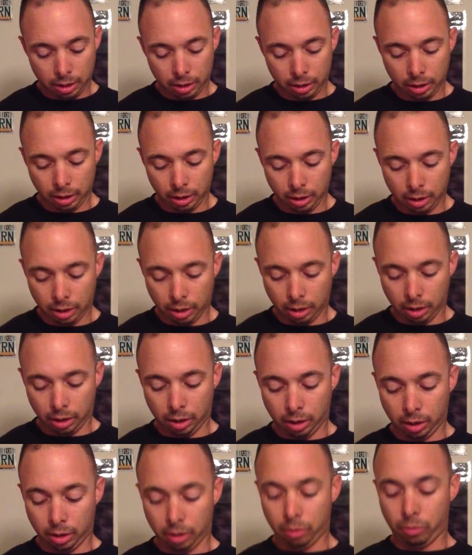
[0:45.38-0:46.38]

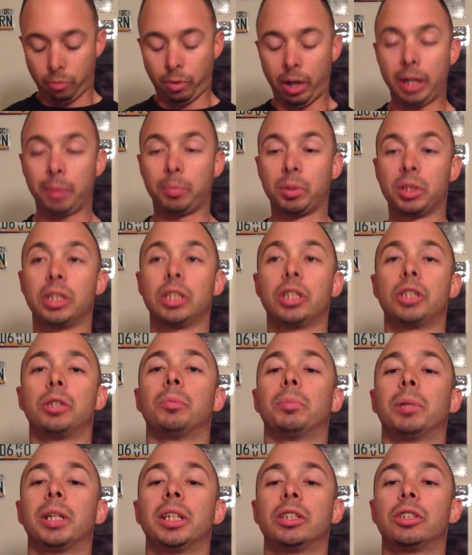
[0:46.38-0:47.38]
The riding position
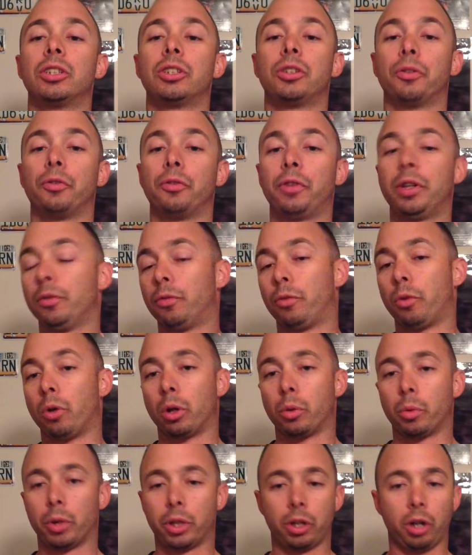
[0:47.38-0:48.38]
places your feet
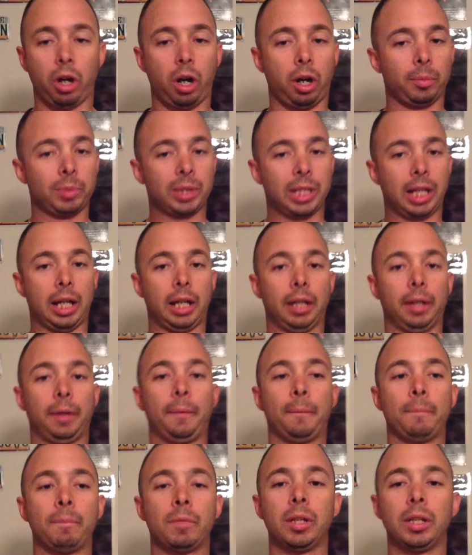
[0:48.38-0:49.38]
forward with your arms high.
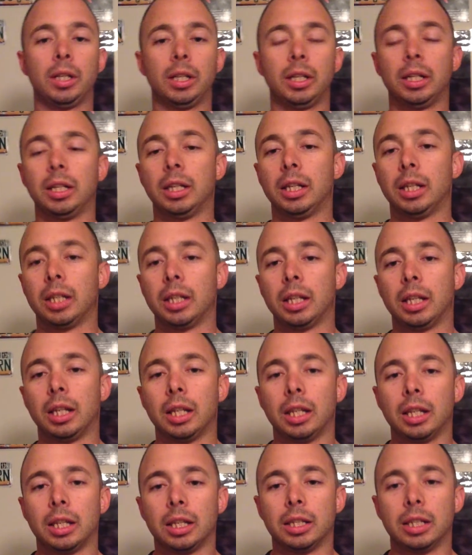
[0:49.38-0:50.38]

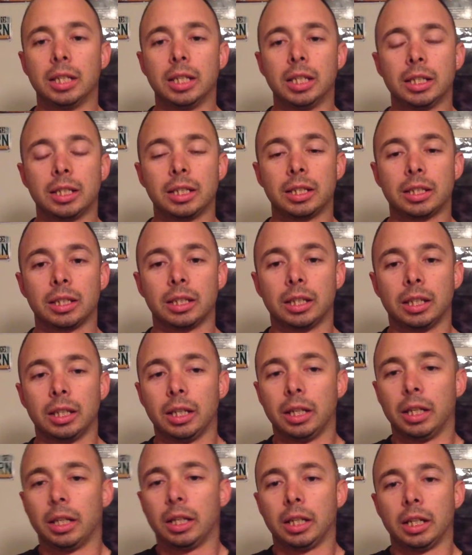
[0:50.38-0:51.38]
This
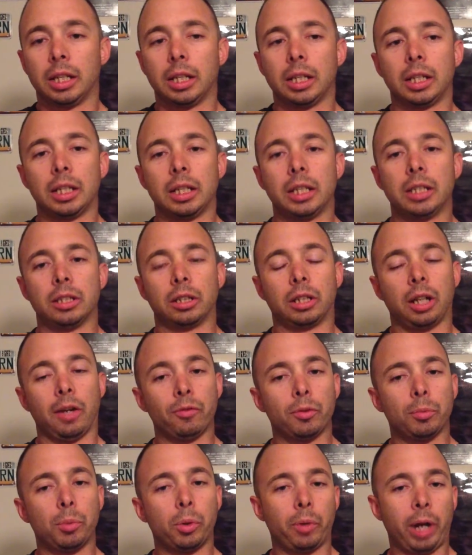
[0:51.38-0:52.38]
is a
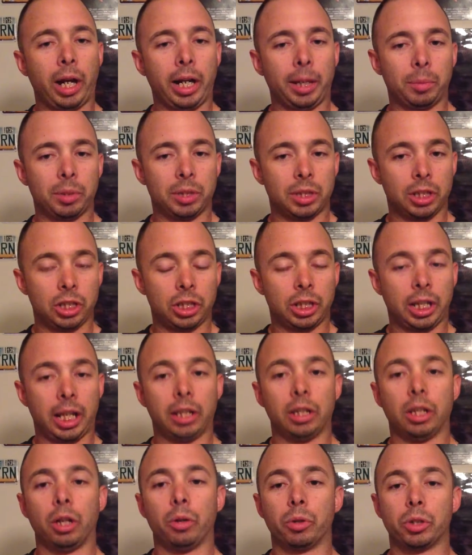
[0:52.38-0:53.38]
comfortable riding position
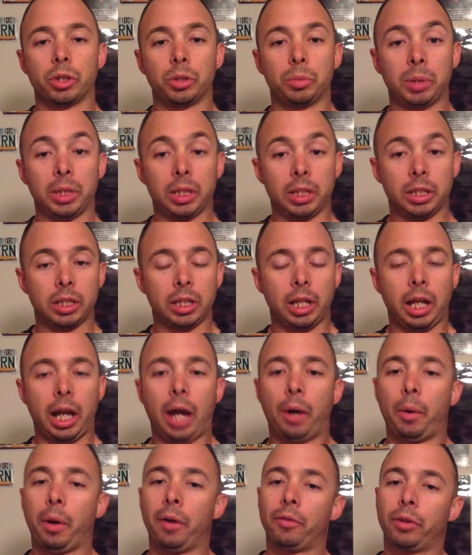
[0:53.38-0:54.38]
at lower speeds.
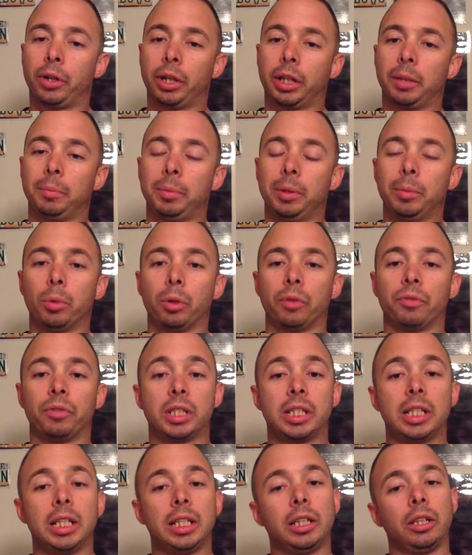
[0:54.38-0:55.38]
However, it can be more
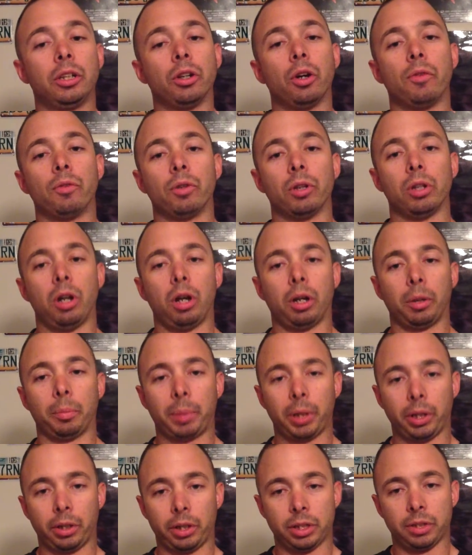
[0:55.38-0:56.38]
fatiguing over long
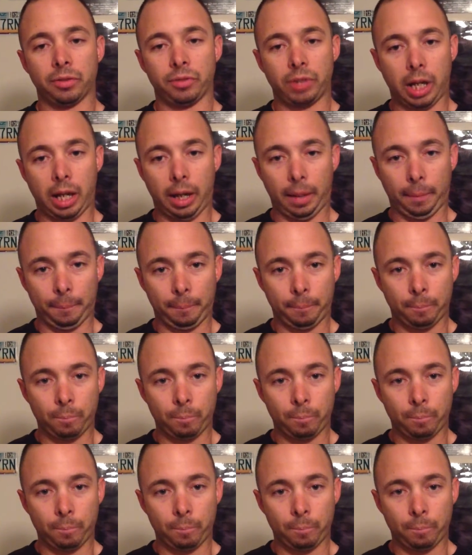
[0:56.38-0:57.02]
periods of time.